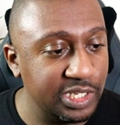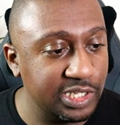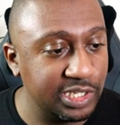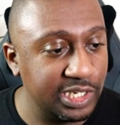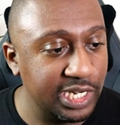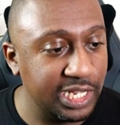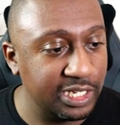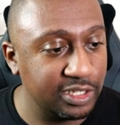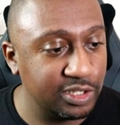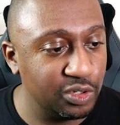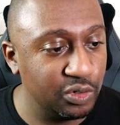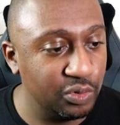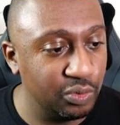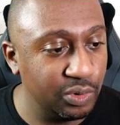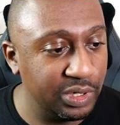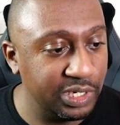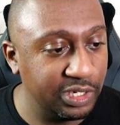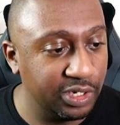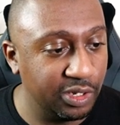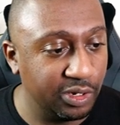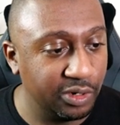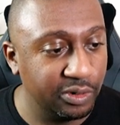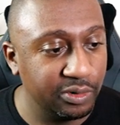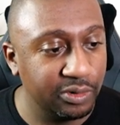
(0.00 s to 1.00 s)
we select to
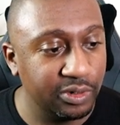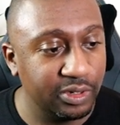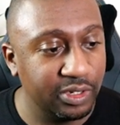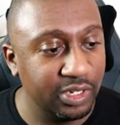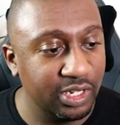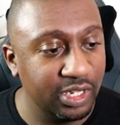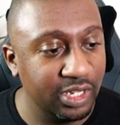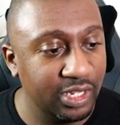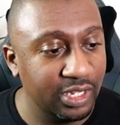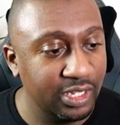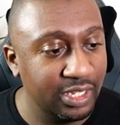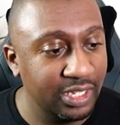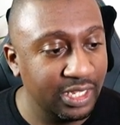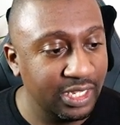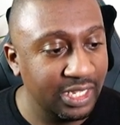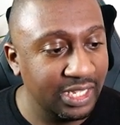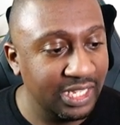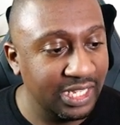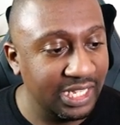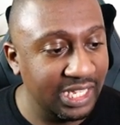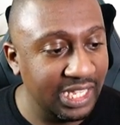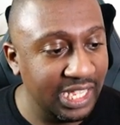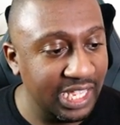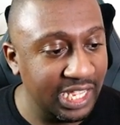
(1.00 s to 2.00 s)
window,
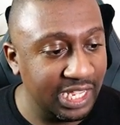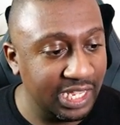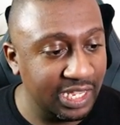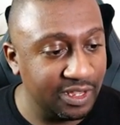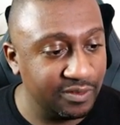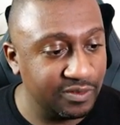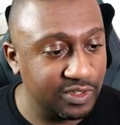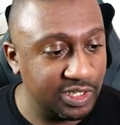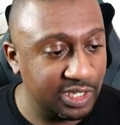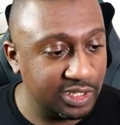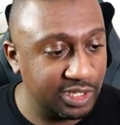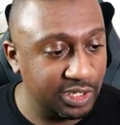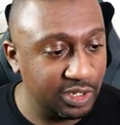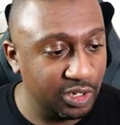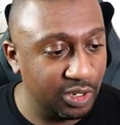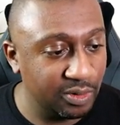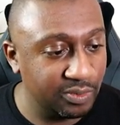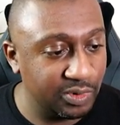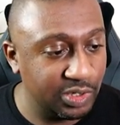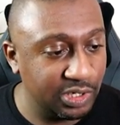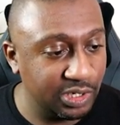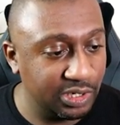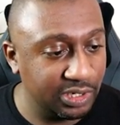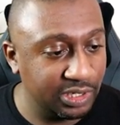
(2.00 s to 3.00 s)
it gives us the
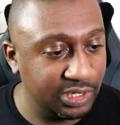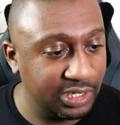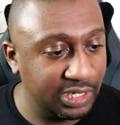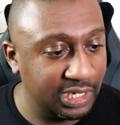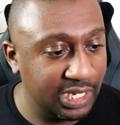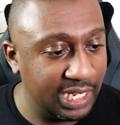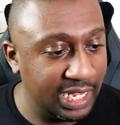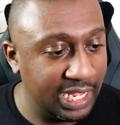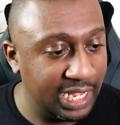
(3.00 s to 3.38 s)
option.